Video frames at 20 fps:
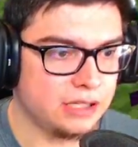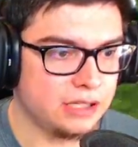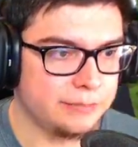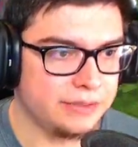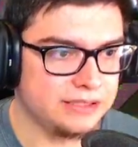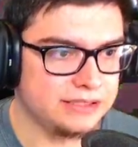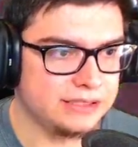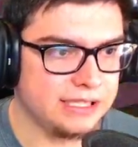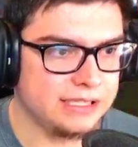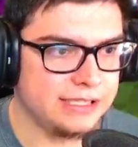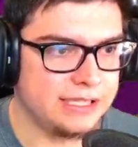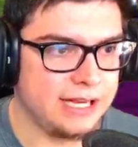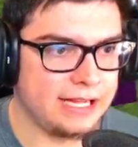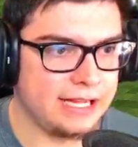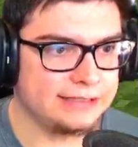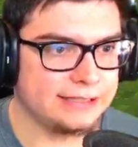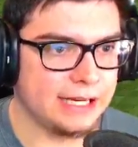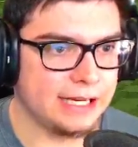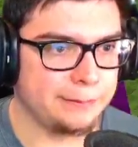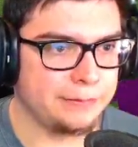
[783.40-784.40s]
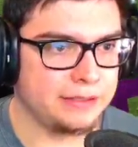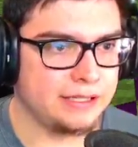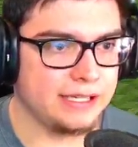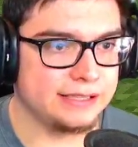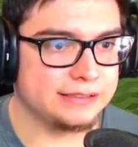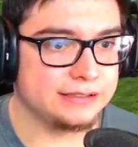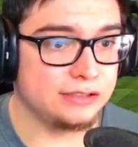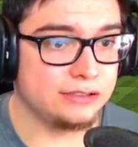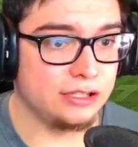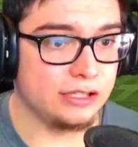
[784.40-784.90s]
zombies in the daytime,
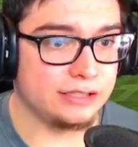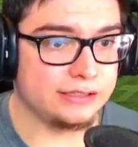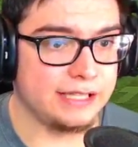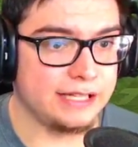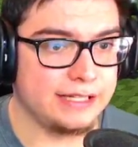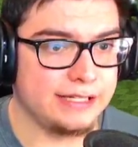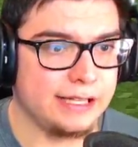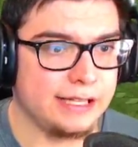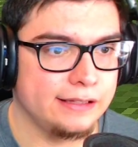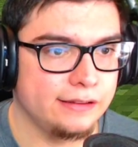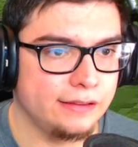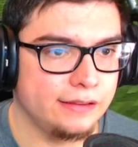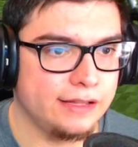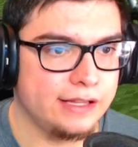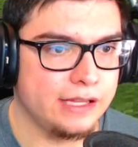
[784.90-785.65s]
because look, they can